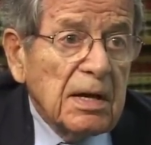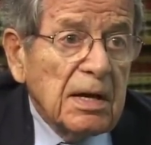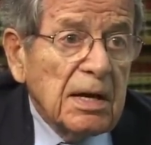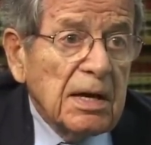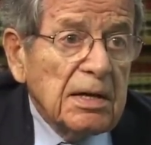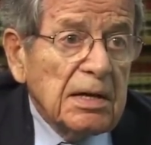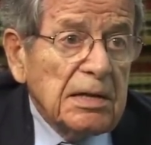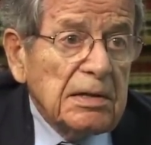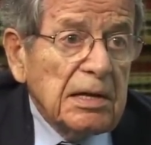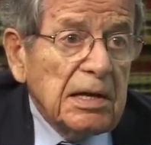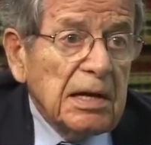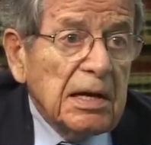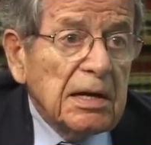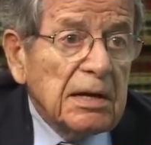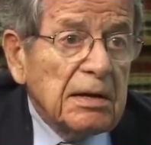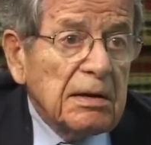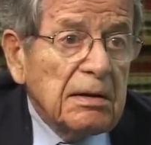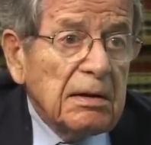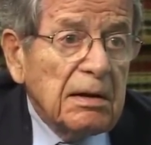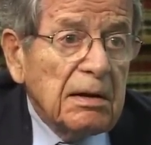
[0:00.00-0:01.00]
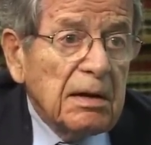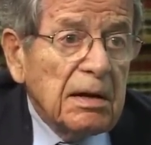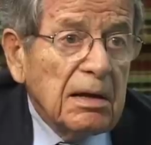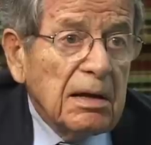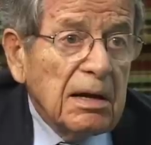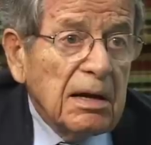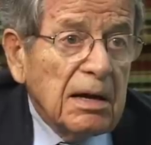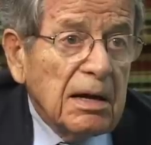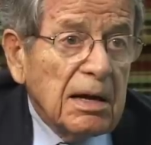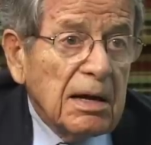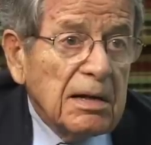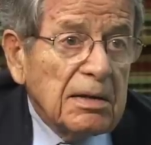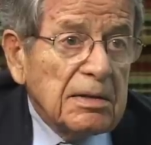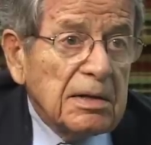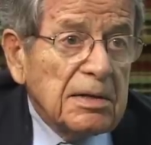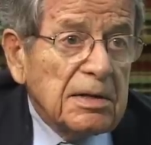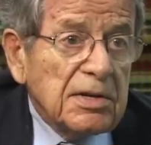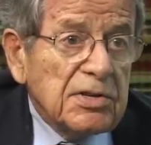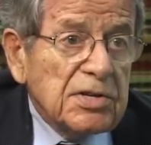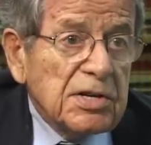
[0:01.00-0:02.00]
And in the end, the
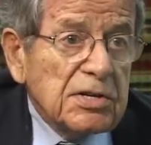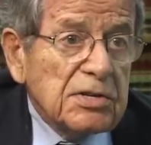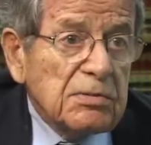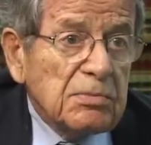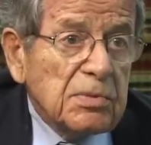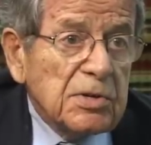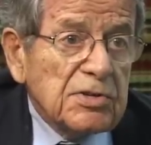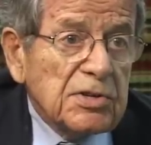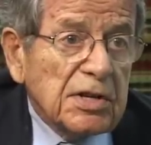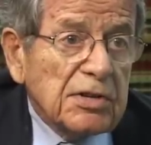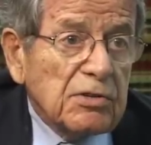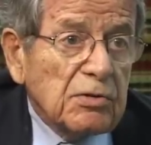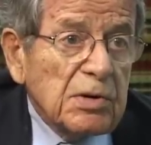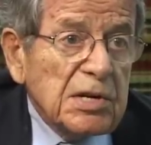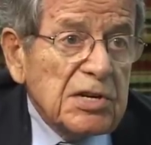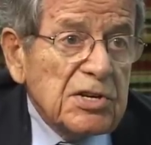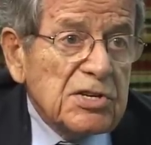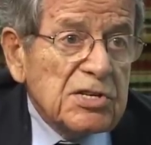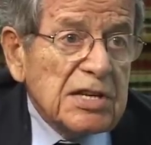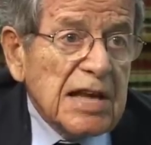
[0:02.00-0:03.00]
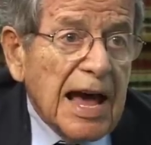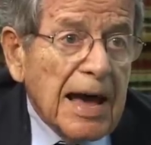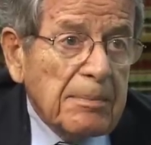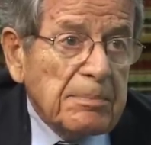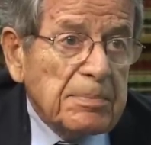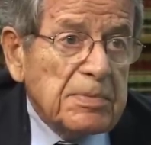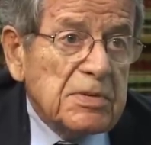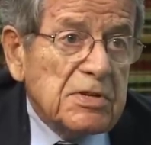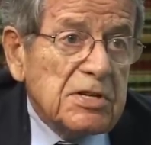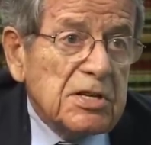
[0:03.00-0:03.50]
decision was a three-zap